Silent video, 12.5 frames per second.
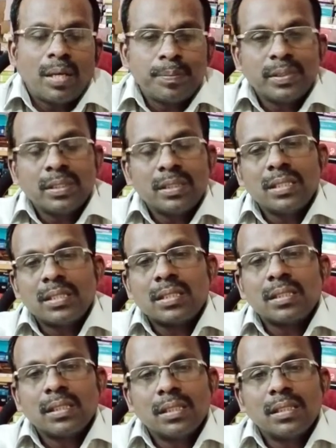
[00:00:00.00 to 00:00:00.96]
after
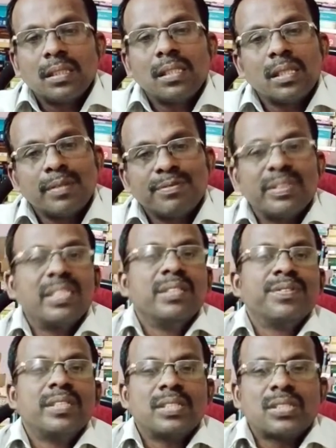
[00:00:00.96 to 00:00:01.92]
this turn of
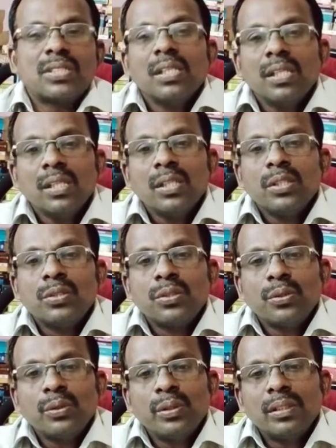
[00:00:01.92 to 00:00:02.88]
events.
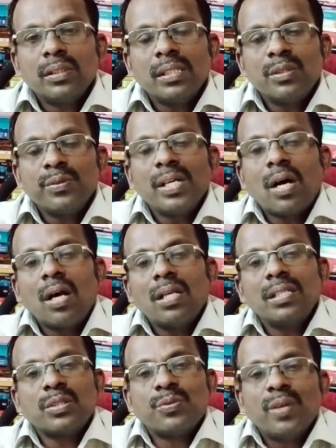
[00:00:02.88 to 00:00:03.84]
So in that way, all
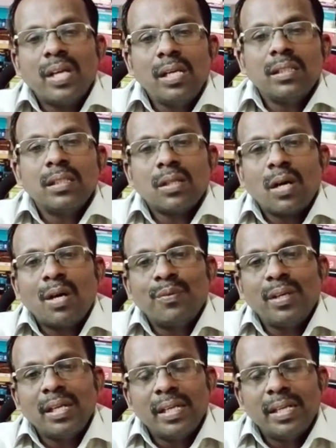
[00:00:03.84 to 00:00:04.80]
is well. The
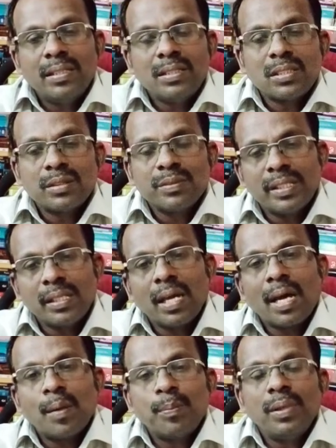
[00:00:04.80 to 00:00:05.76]
novel ends very
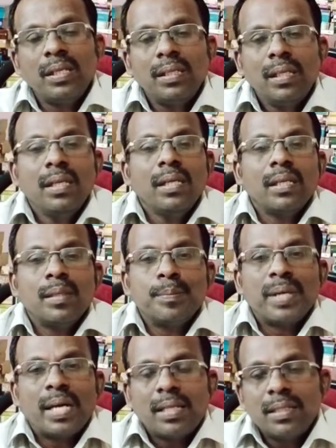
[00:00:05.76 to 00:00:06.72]
happily. A
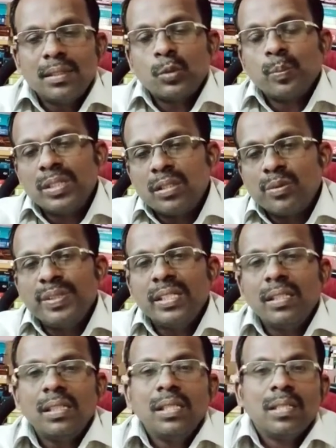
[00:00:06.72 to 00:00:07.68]
marriage
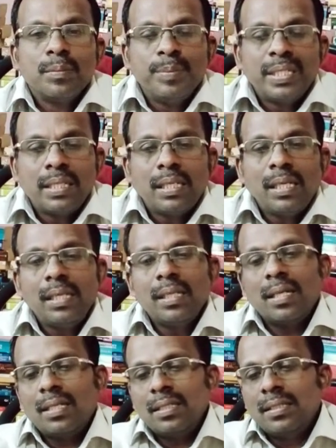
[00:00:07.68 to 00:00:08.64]
between Bingley
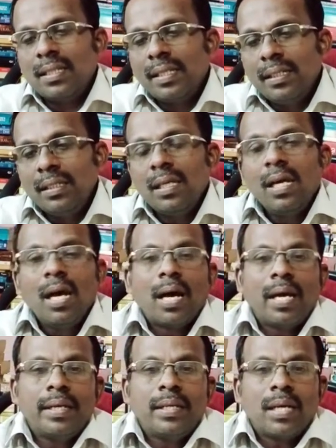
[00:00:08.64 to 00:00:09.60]
and Jane,
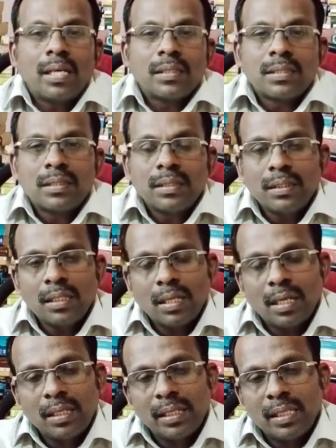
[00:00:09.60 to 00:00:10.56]
and Darcy
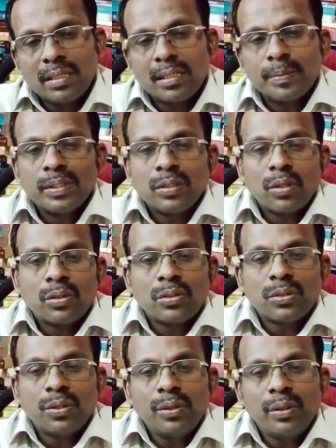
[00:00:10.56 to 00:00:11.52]
and Elizabeth
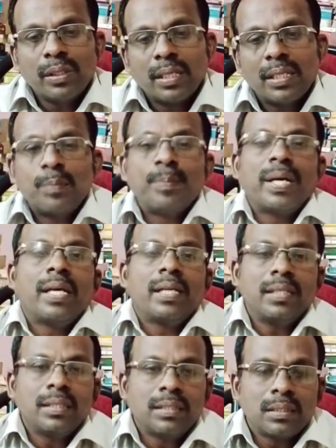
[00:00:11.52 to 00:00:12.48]
also get
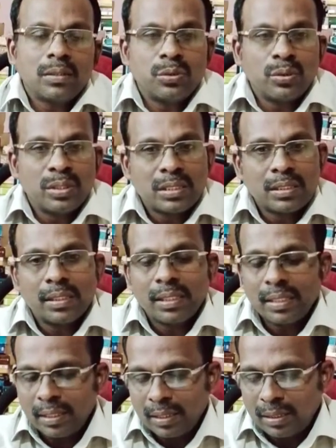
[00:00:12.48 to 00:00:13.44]
married towards the
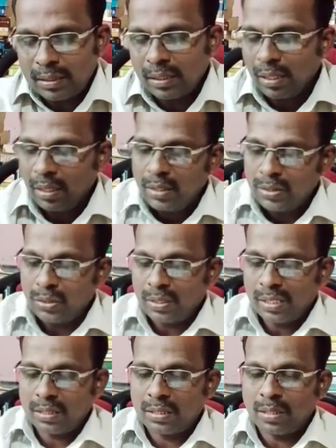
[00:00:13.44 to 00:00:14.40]
end. So
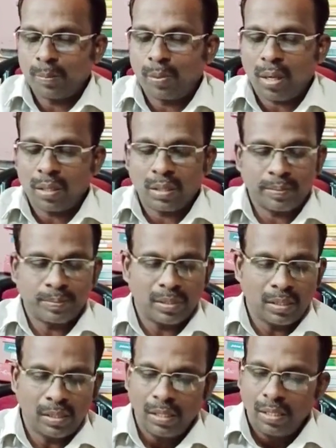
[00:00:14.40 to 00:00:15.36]
that's the plot of
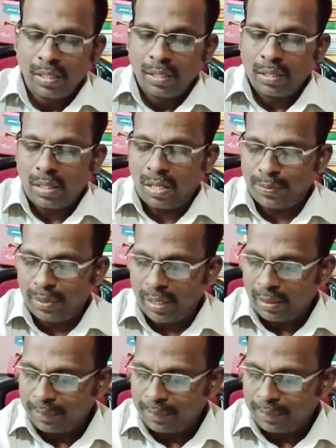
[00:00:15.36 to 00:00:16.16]
the novel.